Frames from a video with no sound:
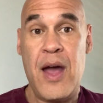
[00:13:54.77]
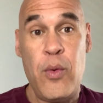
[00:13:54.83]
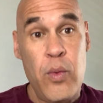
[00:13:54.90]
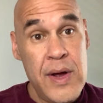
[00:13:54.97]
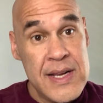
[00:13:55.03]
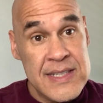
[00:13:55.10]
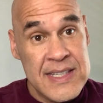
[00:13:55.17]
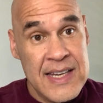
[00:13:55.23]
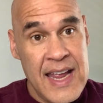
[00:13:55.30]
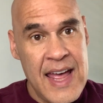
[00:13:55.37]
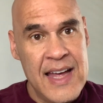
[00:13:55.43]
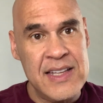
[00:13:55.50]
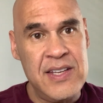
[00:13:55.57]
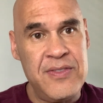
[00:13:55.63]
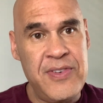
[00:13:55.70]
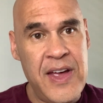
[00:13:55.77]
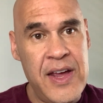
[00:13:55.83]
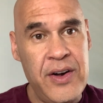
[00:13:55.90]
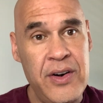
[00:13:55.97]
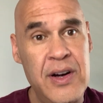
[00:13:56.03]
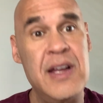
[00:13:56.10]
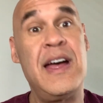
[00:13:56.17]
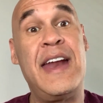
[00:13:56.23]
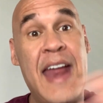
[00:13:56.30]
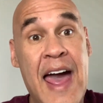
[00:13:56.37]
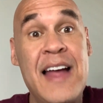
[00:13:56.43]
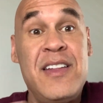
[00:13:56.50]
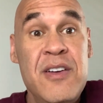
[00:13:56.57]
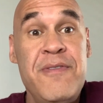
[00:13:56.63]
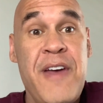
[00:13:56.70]
What is an activator? An
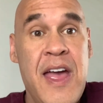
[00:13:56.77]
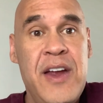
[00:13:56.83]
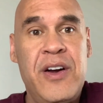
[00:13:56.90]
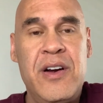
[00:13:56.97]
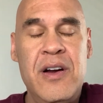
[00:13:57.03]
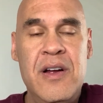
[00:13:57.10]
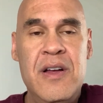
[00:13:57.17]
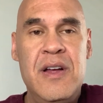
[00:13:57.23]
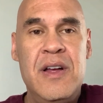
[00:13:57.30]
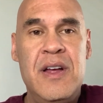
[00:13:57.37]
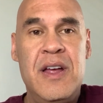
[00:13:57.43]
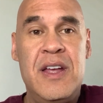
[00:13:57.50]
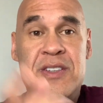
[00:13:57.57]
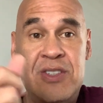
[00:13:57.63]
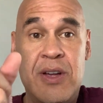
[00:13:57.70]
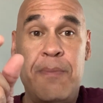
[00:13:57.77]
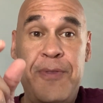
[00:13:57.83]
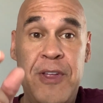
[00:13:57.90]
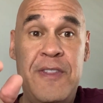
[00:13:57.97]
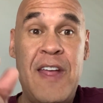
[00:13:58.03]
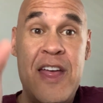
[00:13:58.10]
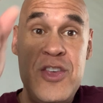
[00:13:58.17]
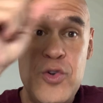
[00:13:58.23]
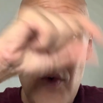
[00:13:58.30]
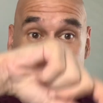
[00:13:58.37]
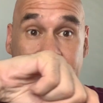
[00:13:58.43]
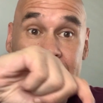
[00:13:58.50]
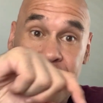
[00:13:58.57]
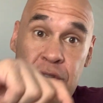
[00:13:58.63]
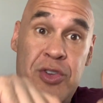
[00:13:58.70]
activator is something that you
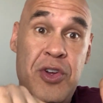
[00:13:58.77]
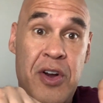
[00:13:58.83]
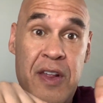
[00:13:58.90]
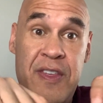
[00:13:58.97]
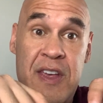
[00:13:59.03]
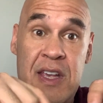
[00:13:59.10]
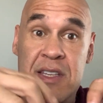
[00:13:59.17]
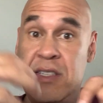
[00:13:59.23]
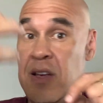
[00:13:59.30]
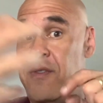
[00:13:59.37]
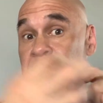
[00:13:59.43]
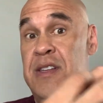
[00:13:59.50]
add to your adhesive.